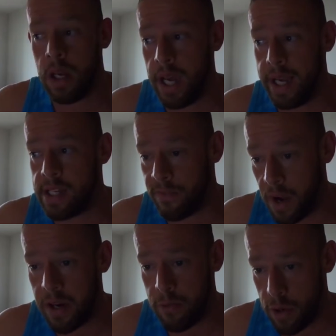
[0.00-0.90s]
it's
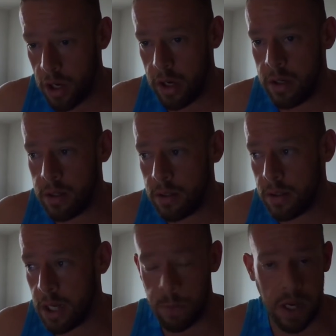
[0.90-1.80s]
very rare,
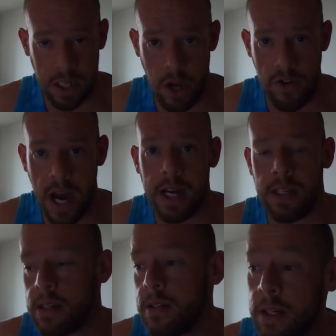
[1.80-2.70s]
especially on nights,